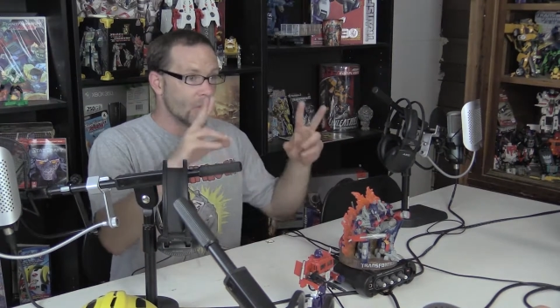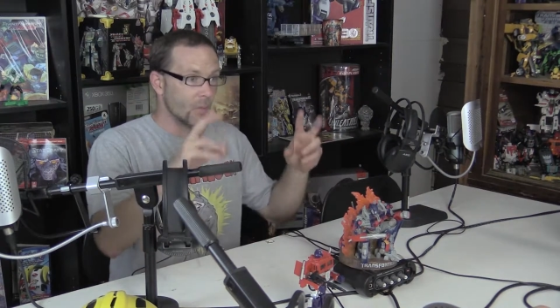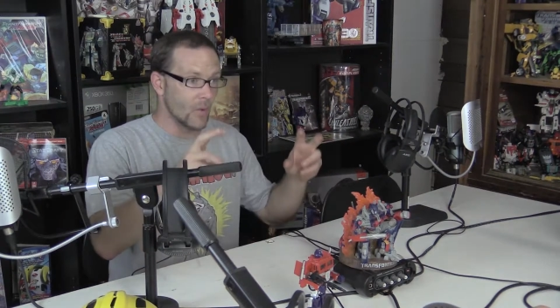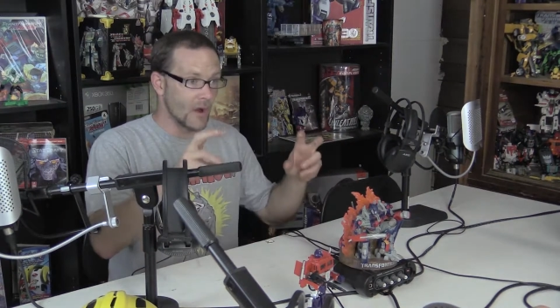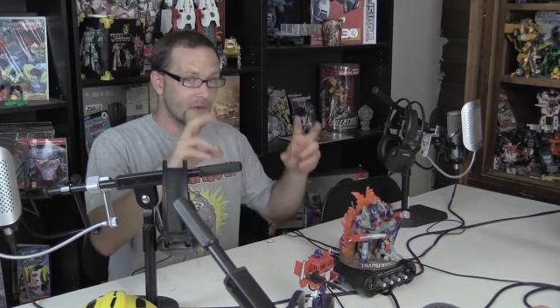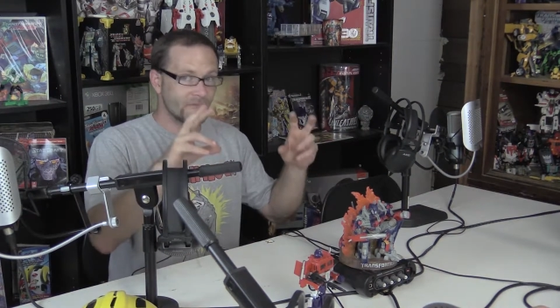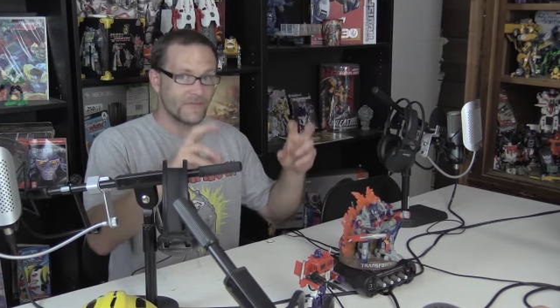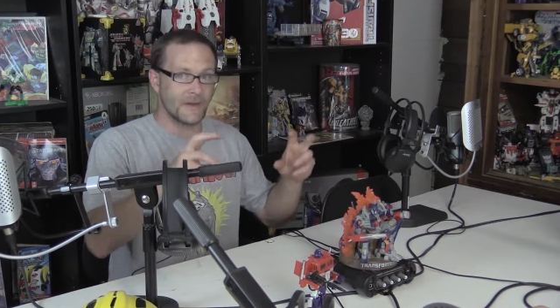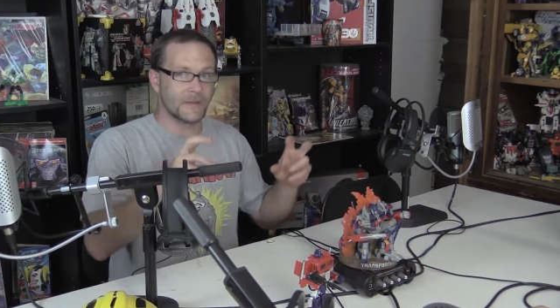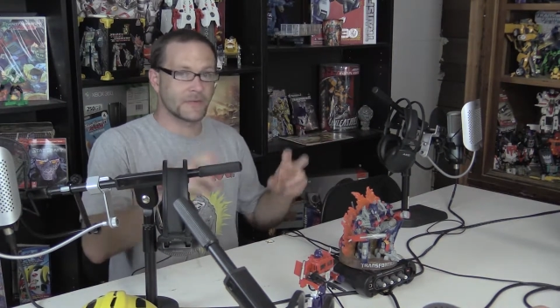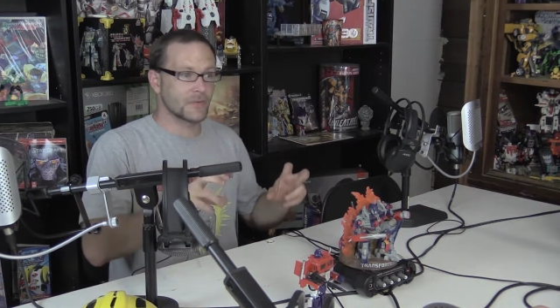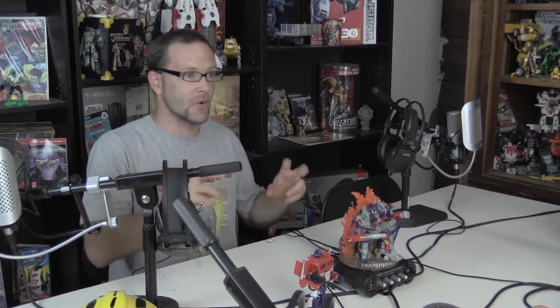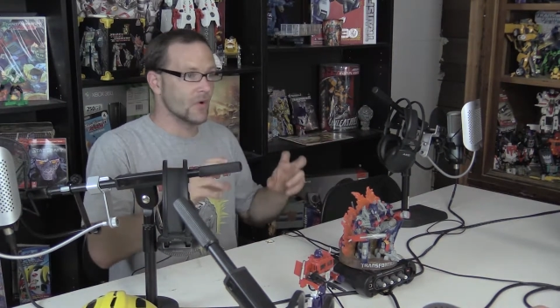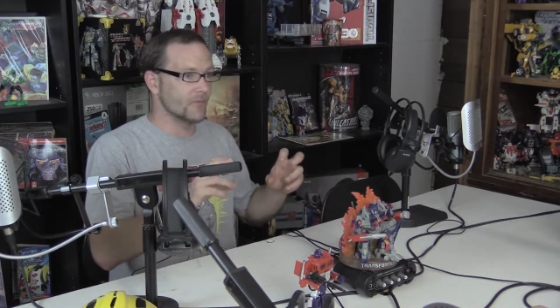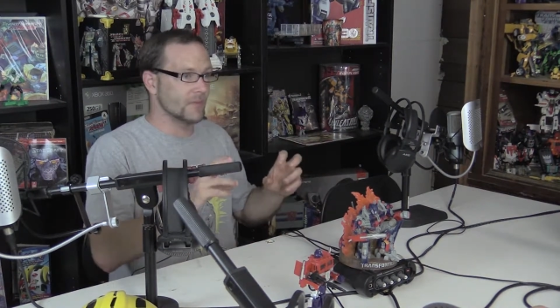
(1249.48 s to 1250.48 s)
what
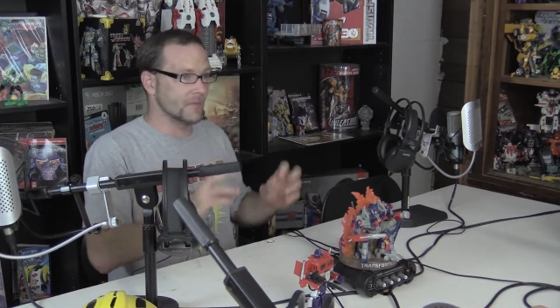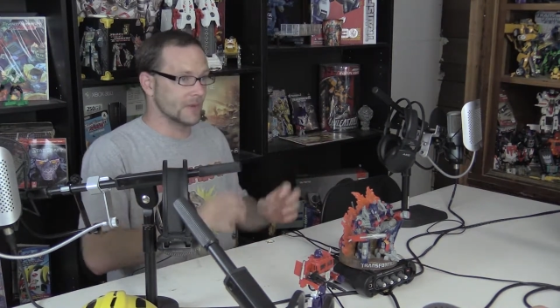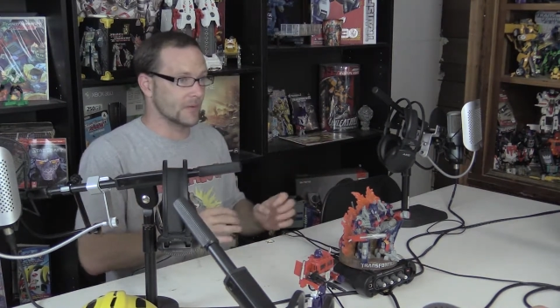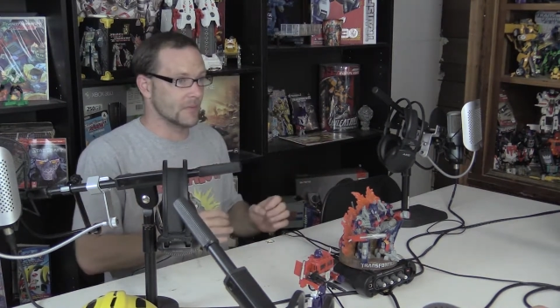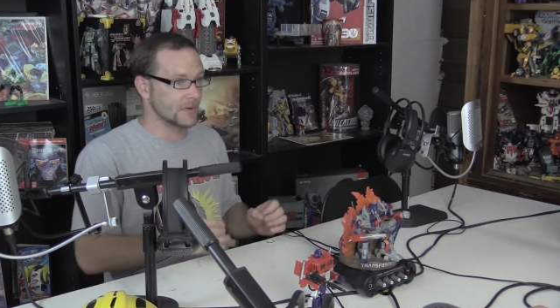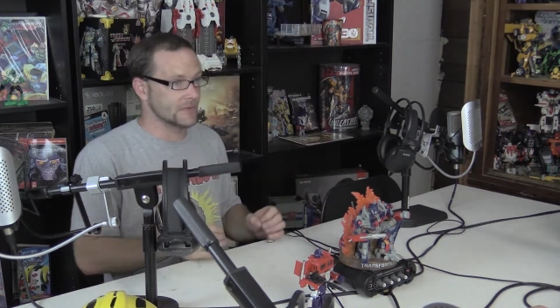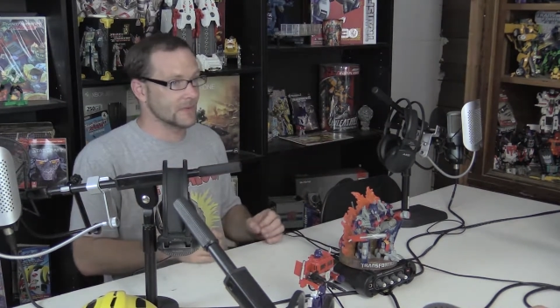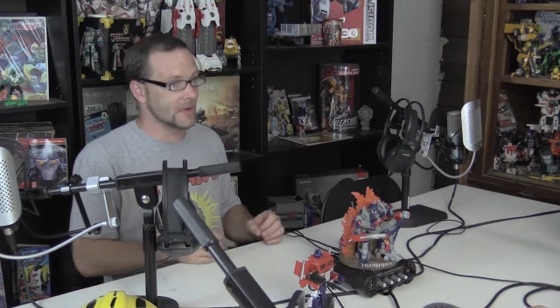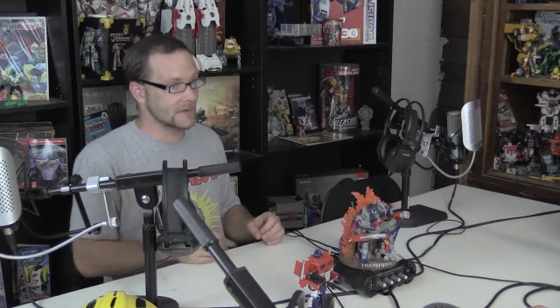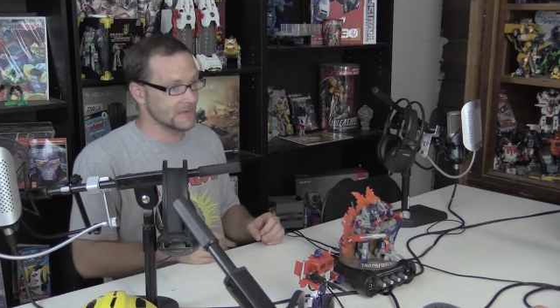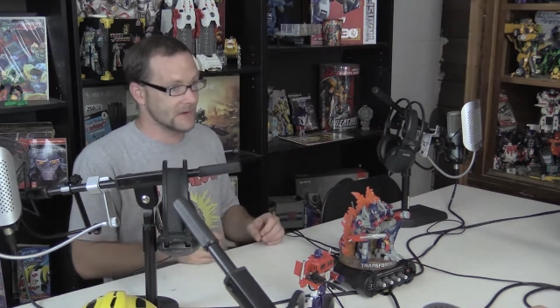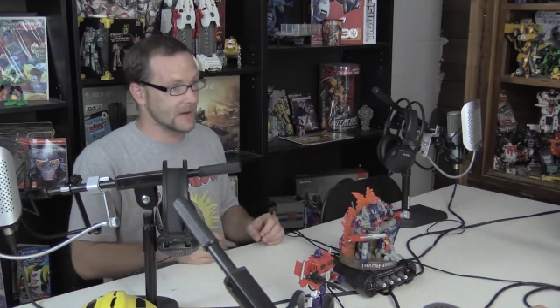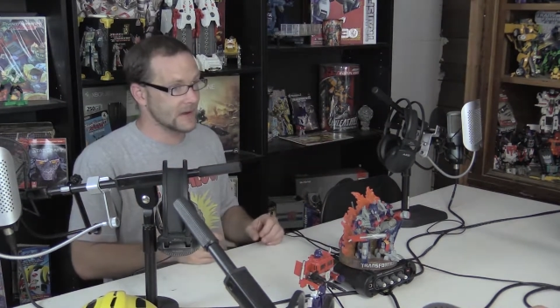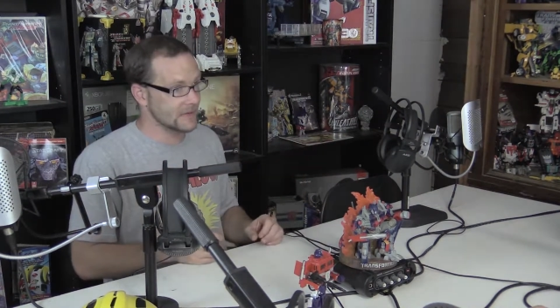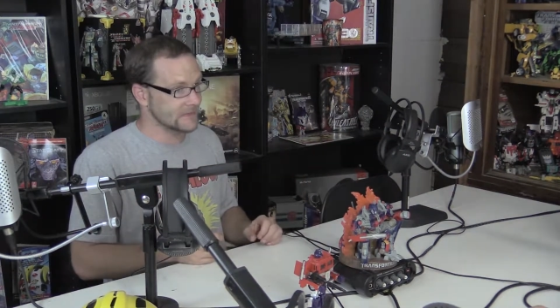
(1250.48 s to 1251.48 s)
famous quote from the original
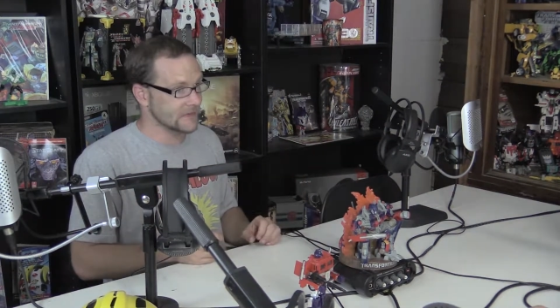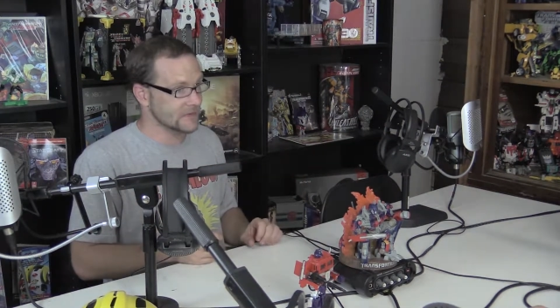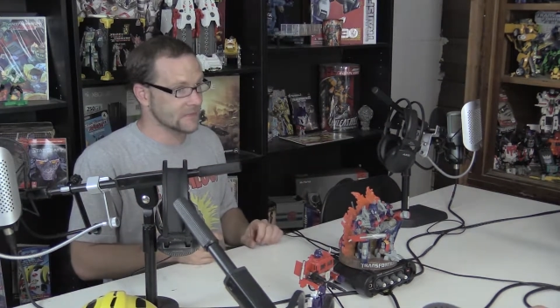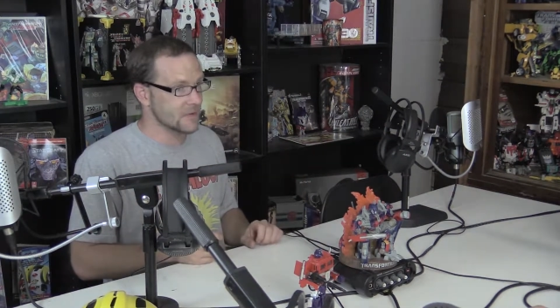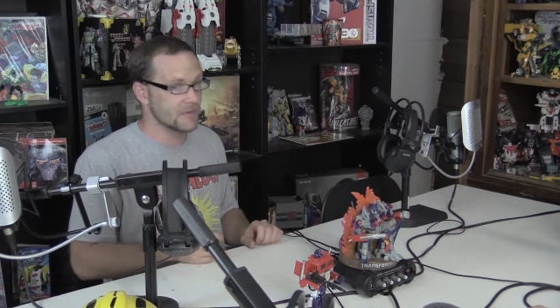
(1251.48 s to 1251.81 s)
1986